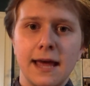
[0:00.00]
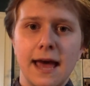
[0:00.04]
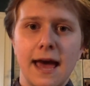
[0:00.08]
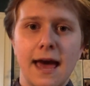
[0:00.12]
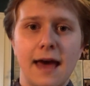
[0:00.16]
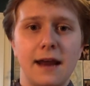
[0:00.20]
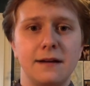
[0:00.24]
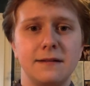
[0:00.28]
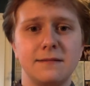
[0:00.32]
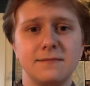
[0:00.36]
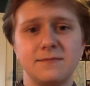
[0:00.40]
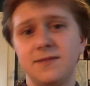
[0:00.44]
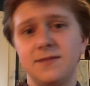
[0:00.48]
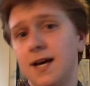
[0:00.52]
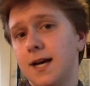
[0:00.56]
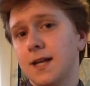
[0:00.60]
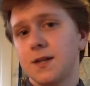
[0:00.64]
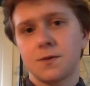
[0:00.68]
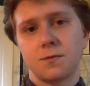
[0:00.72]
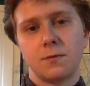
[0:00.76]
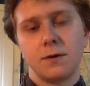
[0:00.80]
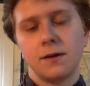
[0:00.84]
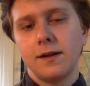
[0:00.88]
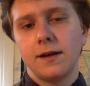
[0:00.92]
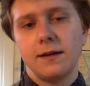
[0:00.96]
And
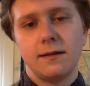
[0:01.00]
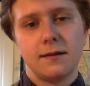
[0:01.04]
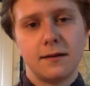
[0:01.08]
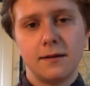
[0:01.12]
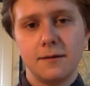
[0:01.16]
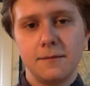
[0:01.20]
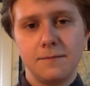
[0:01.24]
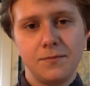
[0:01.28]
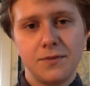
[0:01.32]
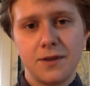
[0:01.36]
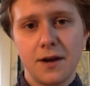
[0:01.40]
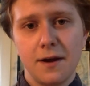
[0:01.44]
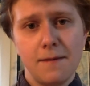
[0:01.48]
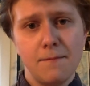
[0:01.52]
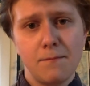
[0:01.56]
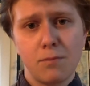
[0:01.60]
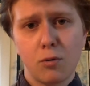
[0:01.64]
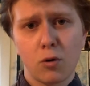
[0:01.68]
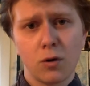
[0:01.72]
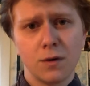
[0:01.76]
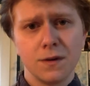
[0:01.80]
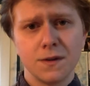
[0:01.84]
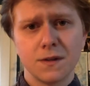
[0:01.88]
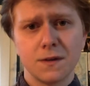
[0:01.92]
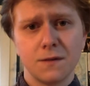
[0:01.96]
that's really the
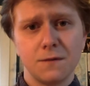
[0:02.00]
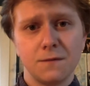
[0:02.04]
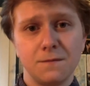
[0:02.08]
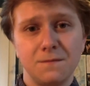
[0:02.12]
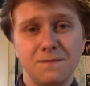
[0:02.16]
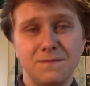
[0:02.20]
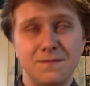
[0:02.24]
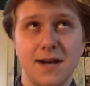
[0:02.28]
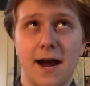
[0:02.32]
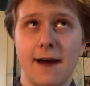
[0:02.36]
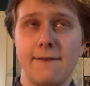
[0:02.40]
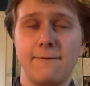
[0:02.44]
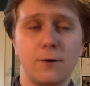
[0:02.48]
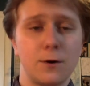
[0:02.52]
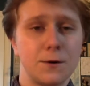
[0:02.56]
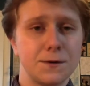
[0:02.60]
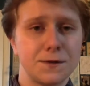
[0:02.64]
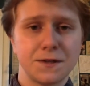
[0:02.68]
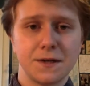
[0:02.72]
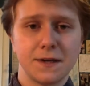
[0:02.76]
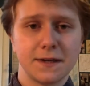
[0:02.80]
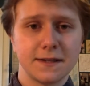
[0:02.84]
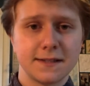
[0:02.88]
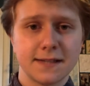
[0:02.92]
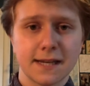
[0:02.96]
importance of
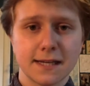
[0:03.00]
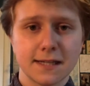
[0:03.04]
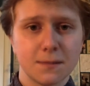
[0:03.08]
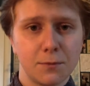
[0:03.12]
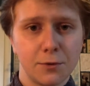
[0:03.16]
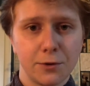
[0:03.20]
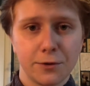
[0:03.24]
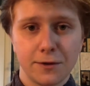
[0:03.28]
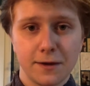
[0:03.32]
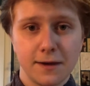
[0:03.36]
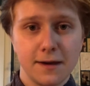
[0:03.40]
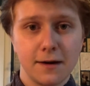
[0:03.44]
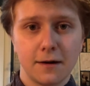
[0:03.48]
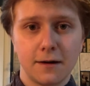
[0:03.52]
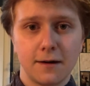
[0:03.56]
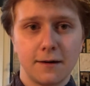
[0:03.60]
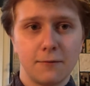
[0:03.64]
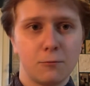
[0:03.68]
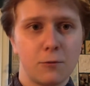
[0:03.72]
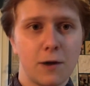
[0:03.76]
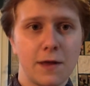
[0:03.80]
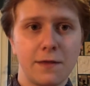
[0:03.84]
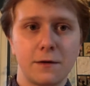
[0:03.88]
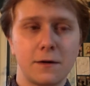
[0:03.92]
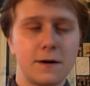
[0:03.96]
diverse and accessible theater,
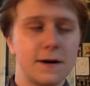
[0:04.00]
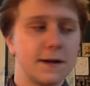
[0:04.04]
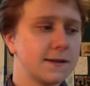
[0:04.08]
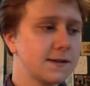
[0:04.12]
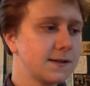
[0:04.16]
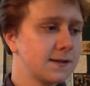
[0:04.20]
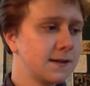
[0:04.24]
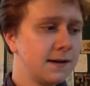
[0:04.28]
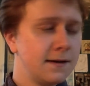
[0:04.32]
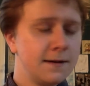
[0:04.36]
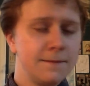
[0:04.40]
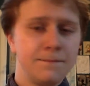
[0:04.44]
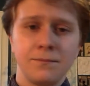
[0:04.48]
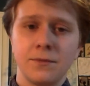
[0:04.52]
whether it's